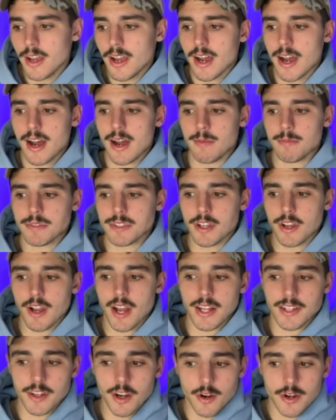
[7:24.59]
Um, so
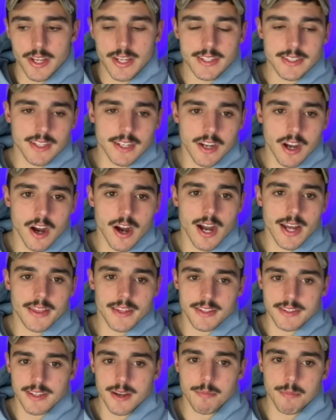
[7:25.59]
I know he's a guy
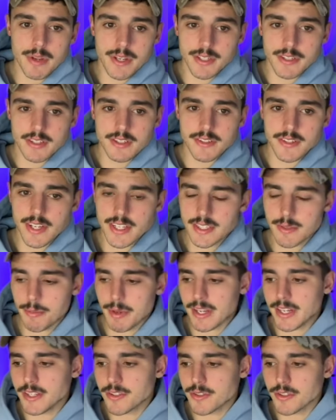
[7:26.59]
that some Pistons fans have
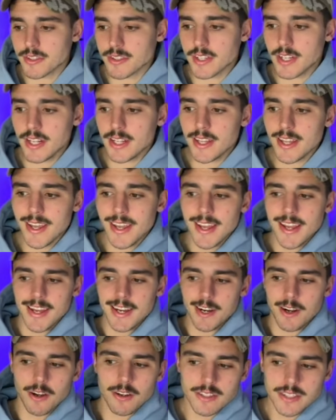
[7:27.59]
been interested in.
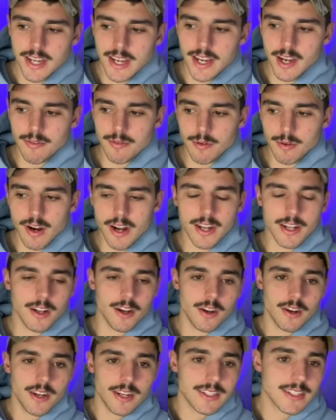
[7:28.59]
And Jose
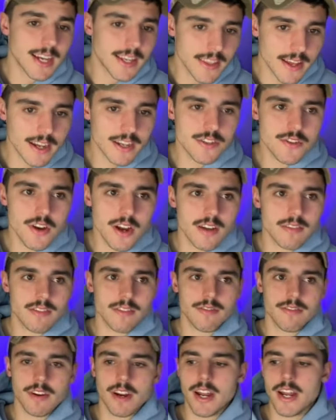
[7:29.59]
Alvarado, another
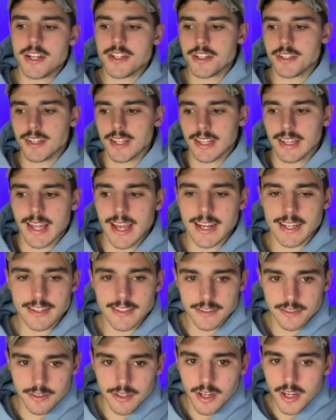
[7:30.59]
undrafted free agent that
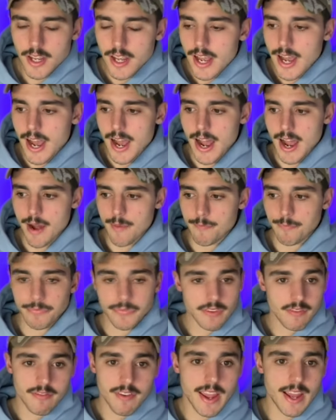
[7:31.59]
Langdon um,
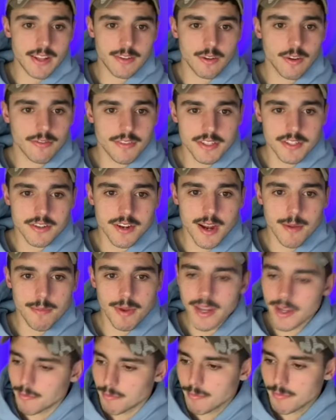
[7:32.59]
found off the scrap
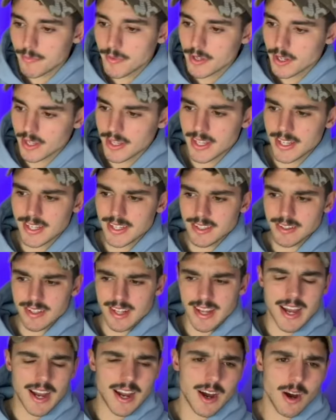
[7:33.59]
heap. I think
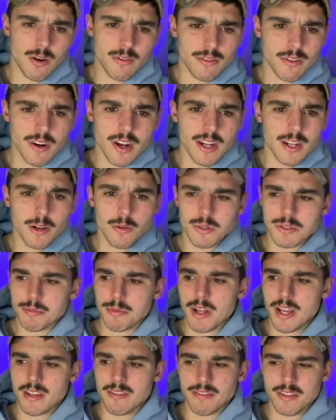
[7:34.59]
Alvarado was
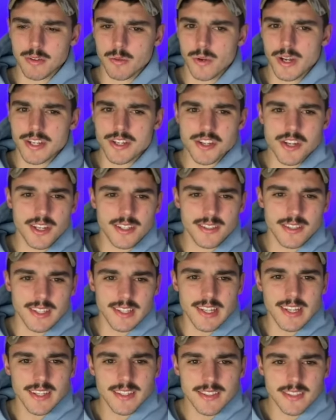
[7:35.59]
playing for the Westchester
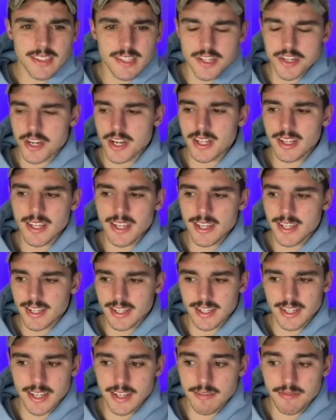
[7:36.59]
Knicks in the G League,
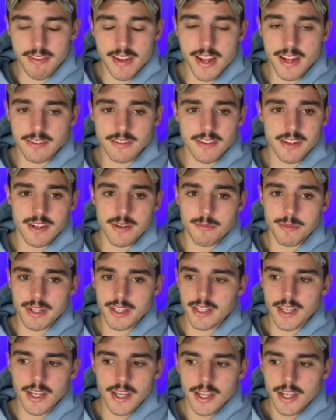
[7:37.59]
and he found him.
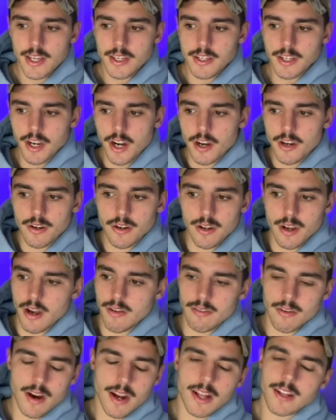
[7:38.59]
And you know,
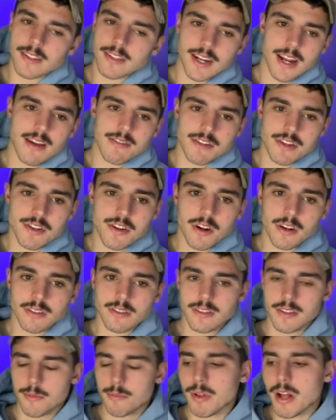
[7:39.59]
Alvarado's going to have his struggles
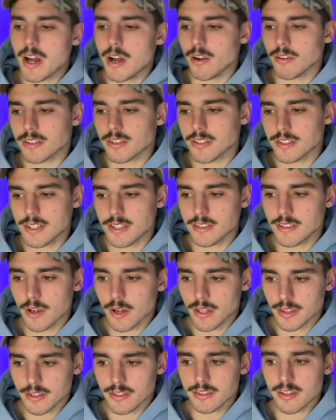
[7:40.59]
in the playoffs because he's so
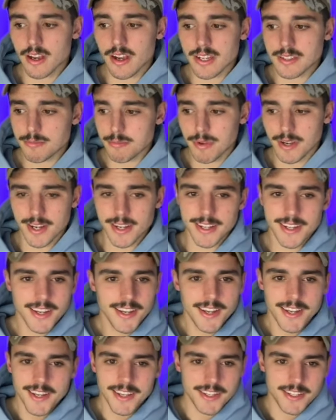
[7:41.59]
undersized. But
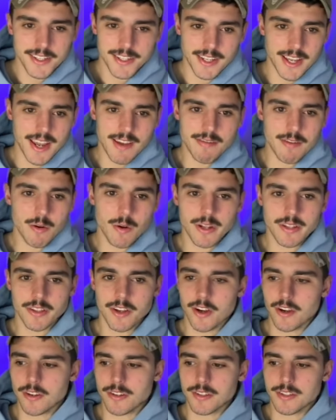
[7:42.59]
everyone
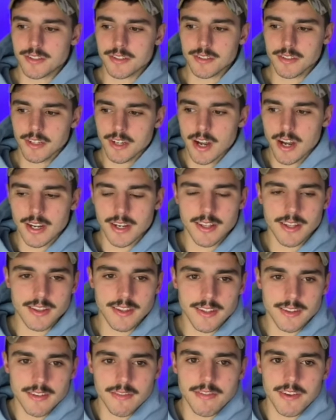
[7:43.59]
knows kind of
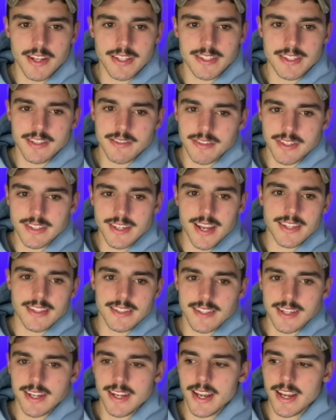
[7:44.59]
the defensive
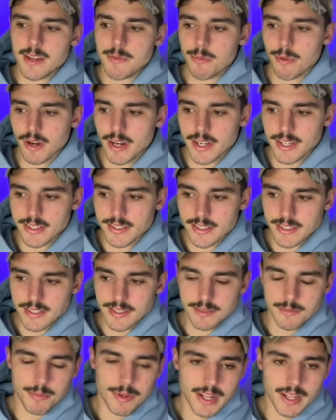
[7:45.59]
intensity he brings.
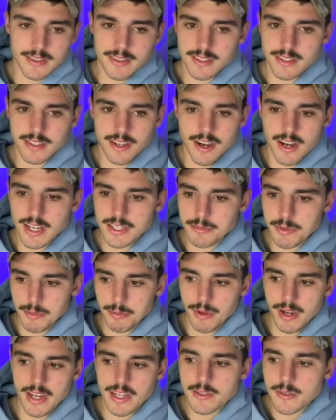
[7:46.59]
He's a bit undersized, but he
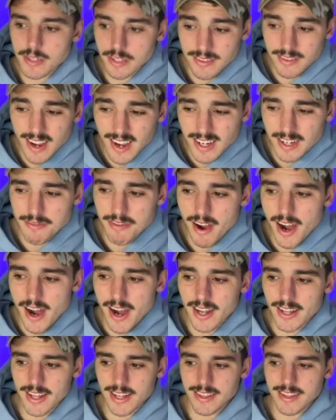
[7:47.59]
plays with a ton of
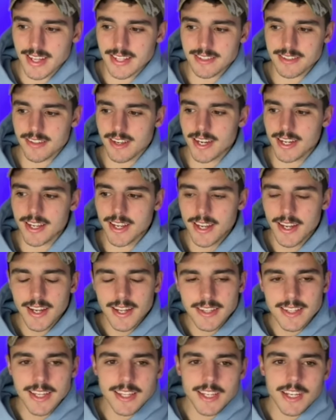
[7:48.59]
heart, and that's like
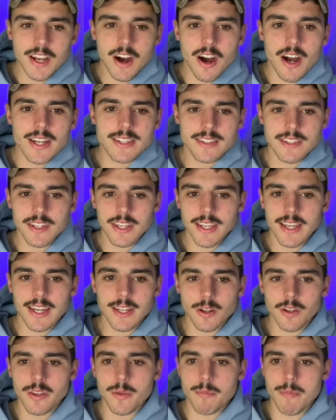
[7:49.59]
they're the guys that you can get
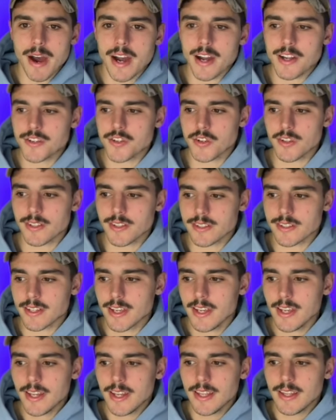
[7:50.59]
on the margins.
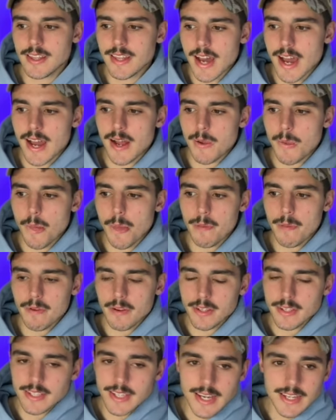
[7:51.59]
That
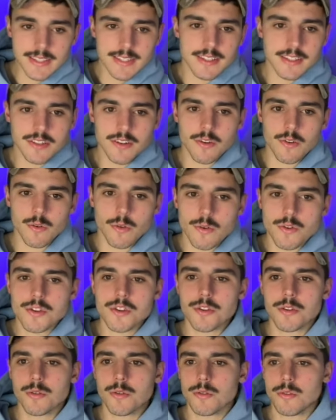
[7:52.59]
yes, it's
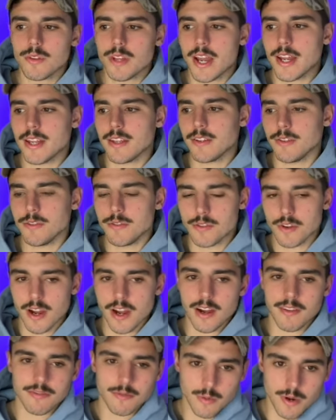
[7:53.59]
crucial that you
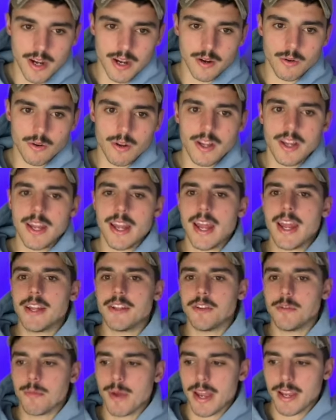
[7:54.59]
draft well and
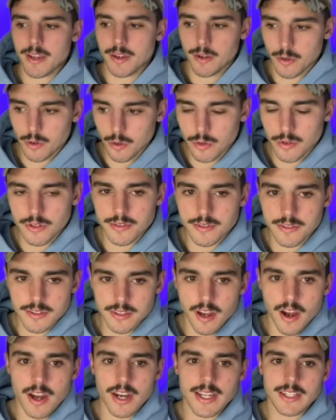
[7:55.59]
you make good
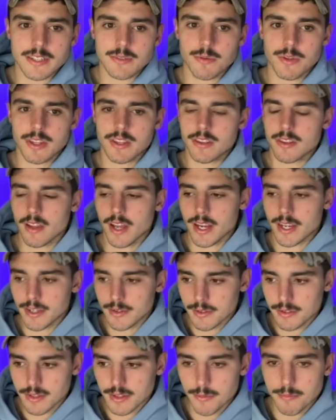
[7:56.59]
signings with like
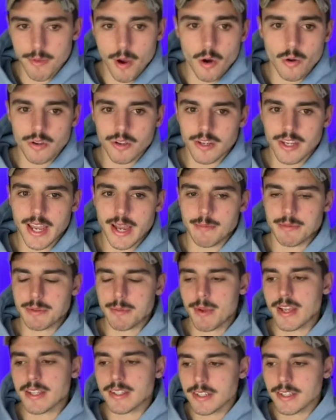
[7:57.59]
the bulk of your cap
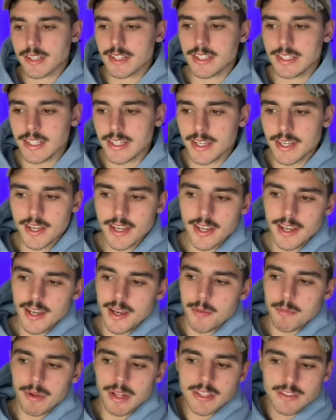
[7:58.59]
space clearly,
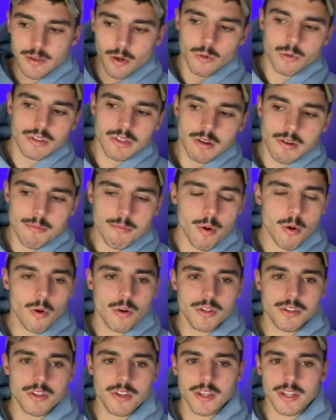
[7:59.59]
but it's also
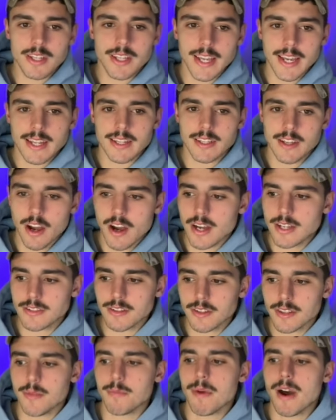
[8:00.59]
important you can get guys
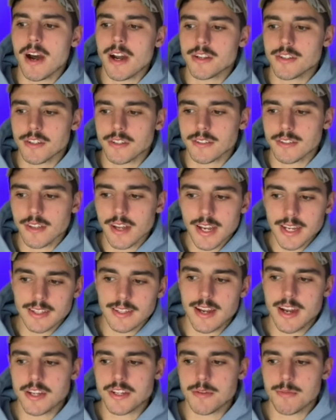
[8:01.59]
on the margins like
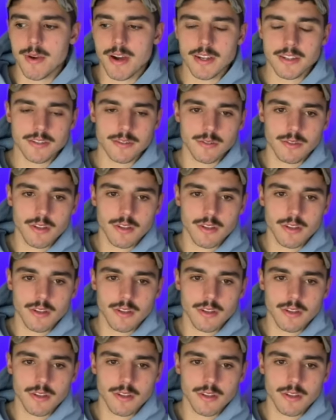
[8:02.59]
Naji Marshall,